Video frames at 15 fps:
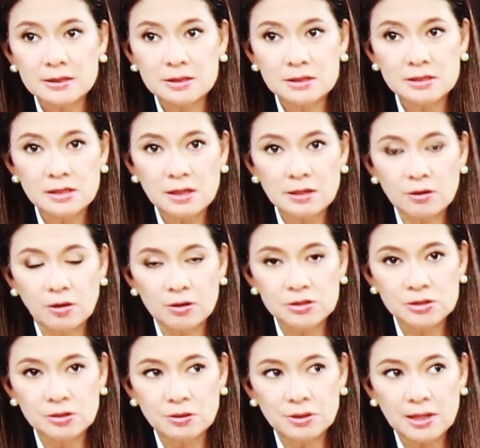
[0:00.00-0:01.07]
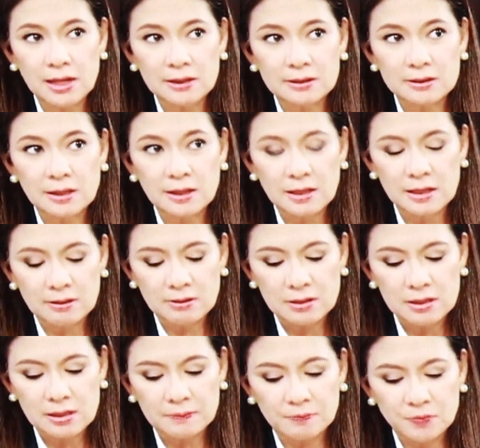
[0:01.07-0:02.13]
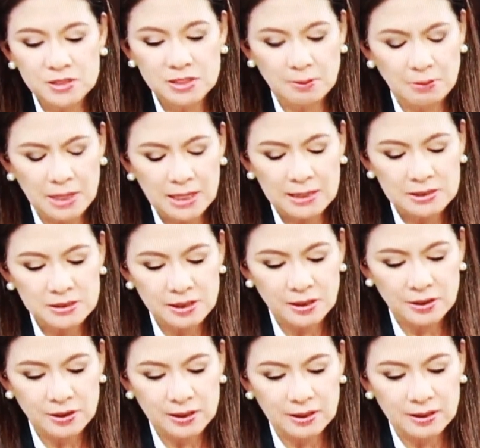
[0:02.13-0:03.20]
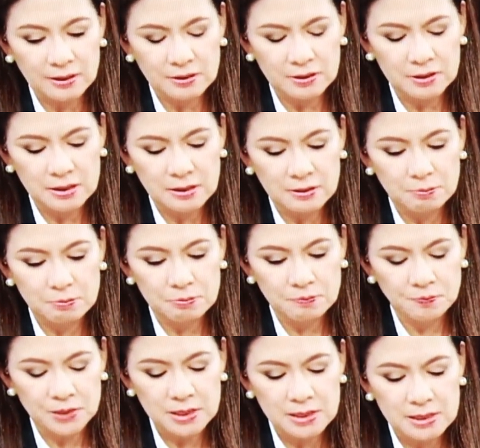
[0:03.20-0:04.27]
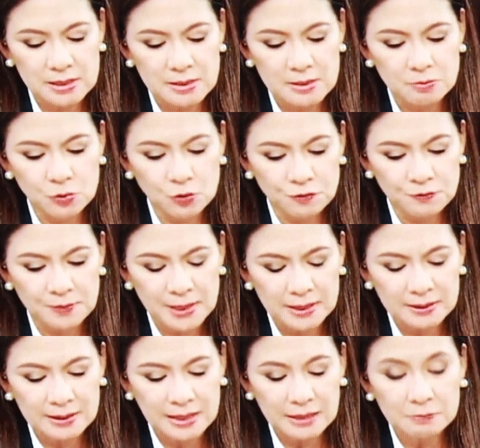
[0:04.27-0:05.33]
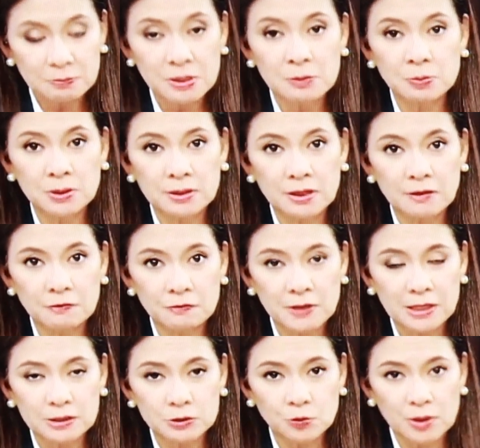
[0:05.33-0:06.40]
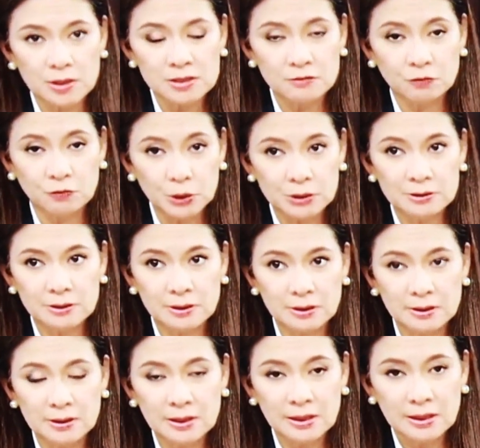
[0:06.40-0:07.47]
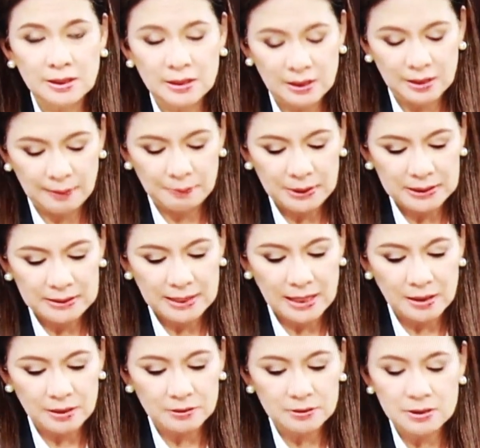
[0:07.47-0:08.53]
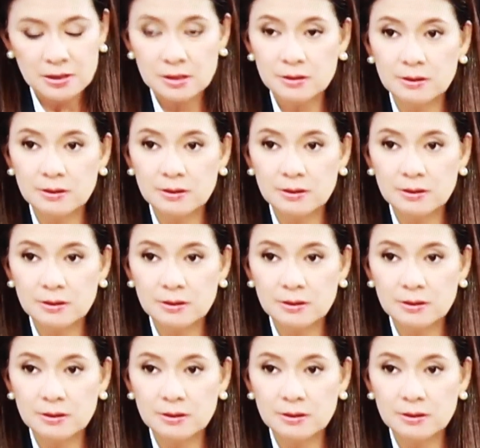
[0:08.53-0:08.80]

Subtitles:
He did say also that in the Zambales area, the movement that people there felt was vertical, up and down.